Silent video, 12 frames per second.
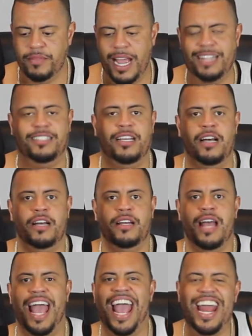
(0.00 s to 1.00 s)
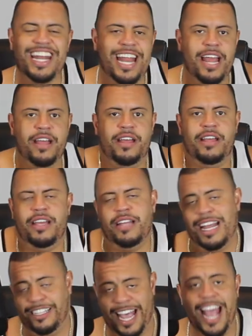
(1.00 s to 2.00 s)
And to end
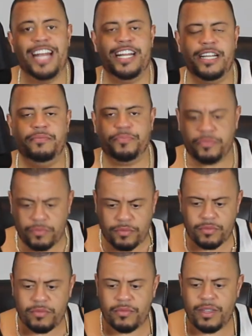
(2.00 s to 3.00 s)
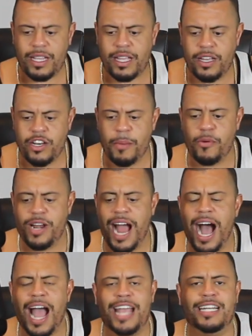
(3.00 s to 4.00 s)
it, number
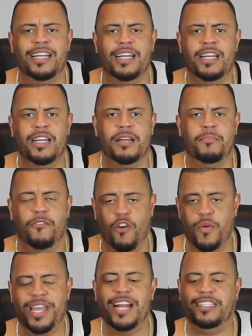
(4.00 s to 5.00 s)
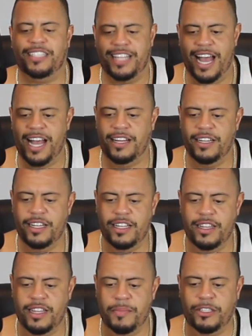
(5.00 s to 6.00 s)
9, before we get into that,
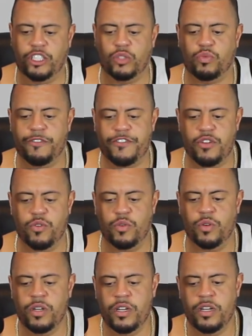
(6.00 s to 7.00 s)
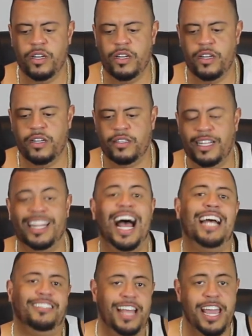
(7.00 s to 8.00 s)
let me just review the
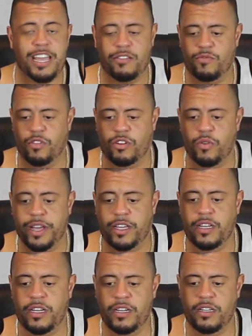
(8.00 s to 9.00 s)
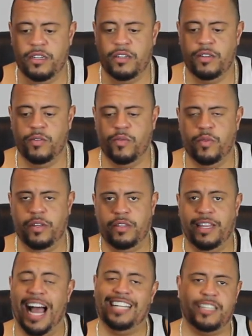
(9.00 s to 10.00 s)
last 8 real quick.
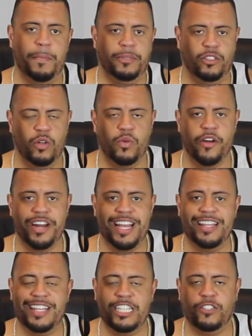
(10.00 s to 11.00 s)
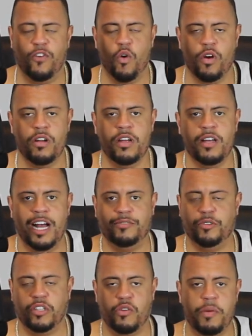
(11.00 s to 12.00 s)
Last episode, we already hit these 4. I'm
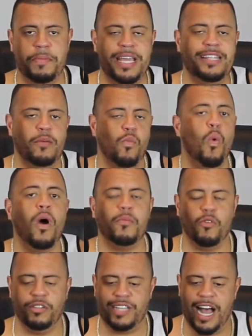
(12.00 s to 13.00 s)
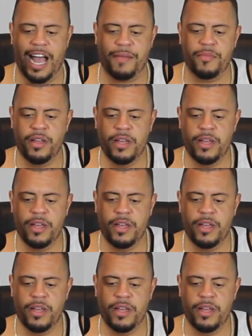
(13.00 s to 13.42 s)
just going to repeat them one more time.